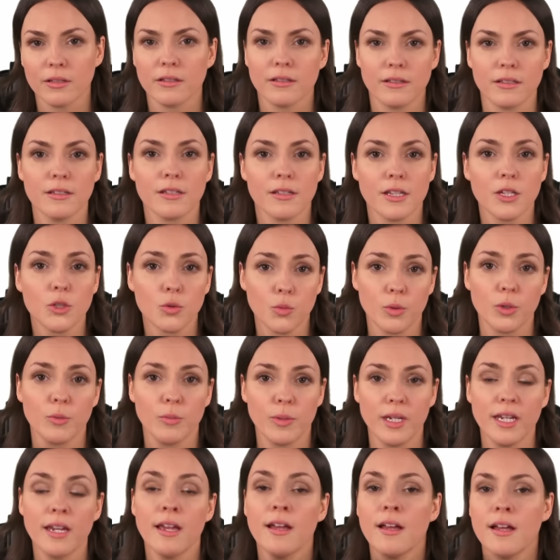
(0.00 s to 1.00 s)
This would
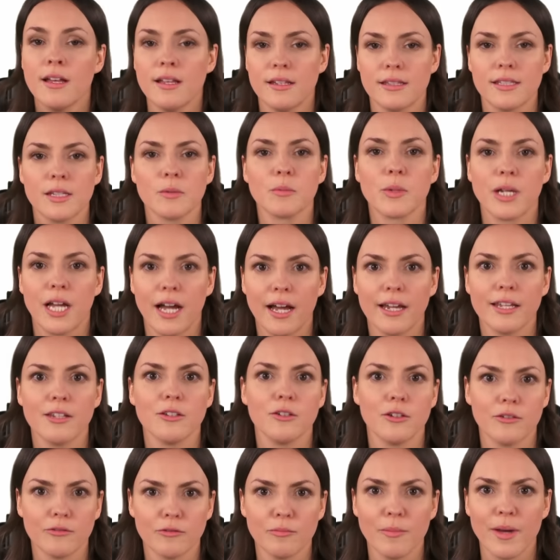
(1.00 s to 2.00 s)
be some kind
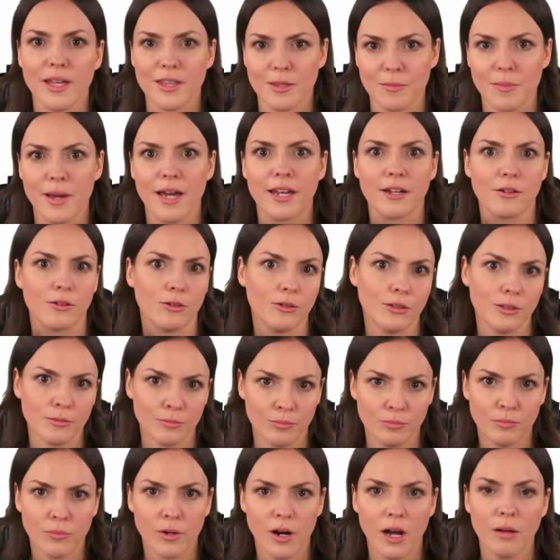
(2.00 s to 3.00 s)
of mathematical
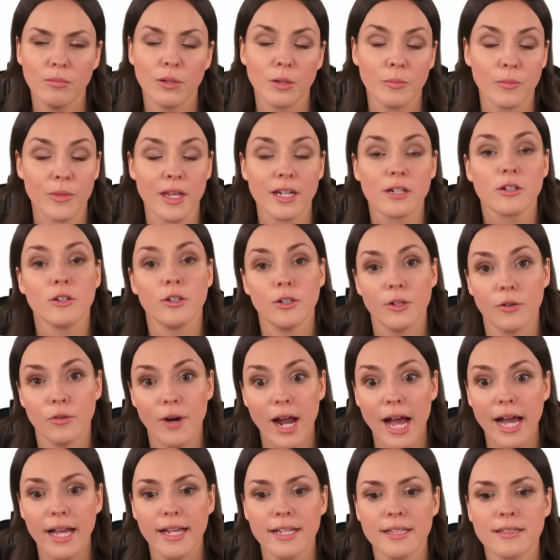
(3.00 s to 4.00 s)
problem that could
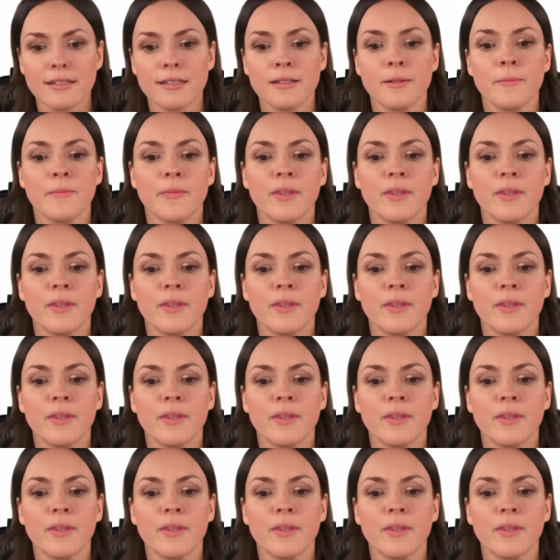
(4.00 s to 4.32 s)
arise.